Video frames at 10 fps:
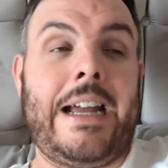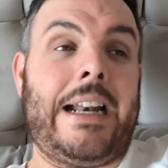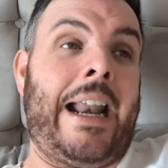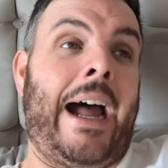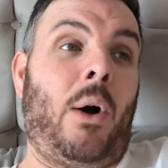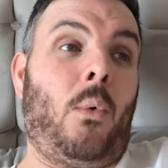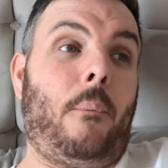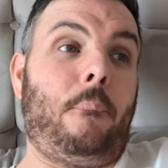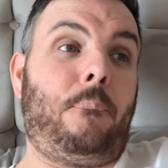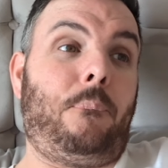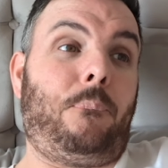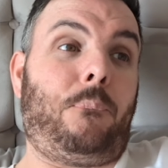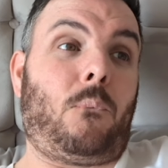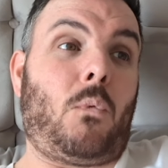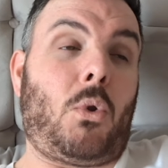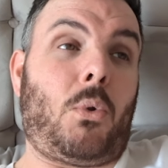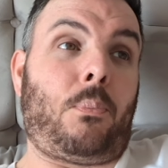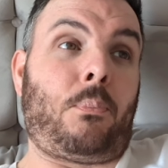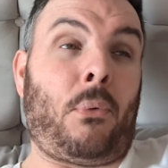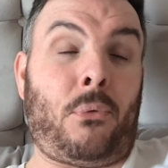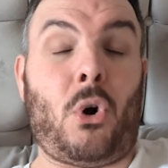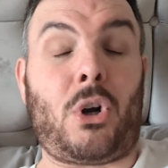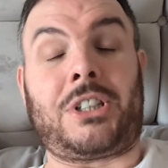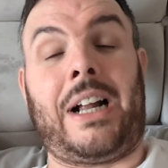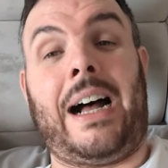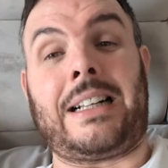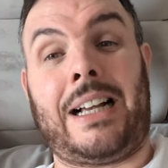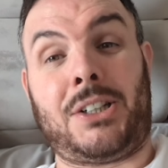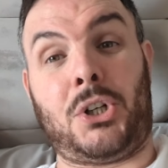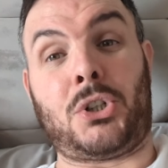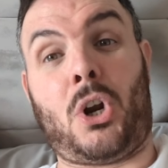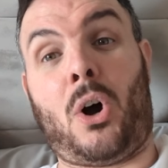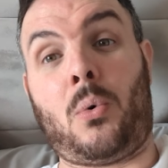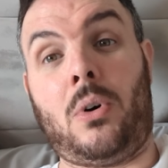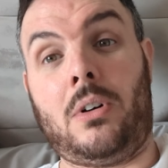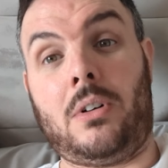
Now, before I start, as you know,